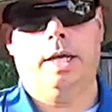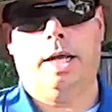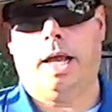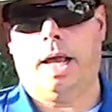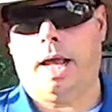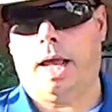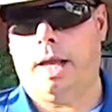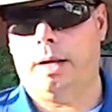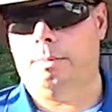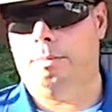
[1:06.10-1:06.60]

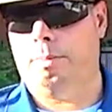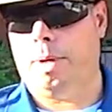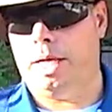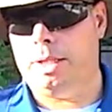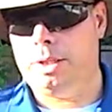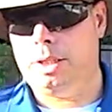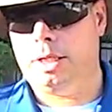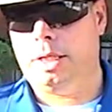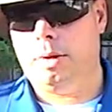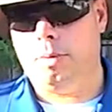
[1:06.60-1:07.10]
and
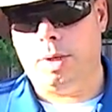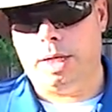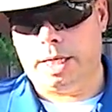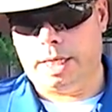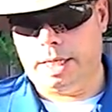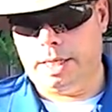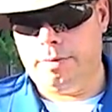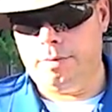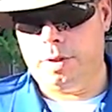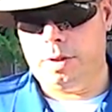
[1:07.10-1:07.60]
basically what
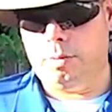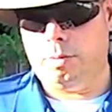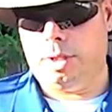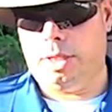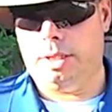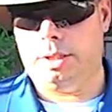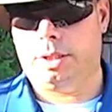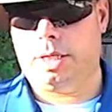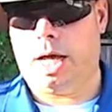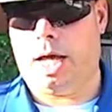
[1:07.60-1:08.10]
it gives you
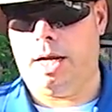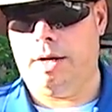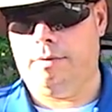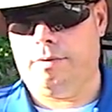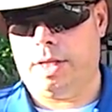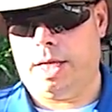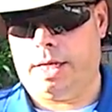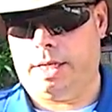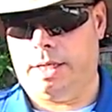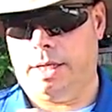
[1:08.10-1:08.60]
is kind of like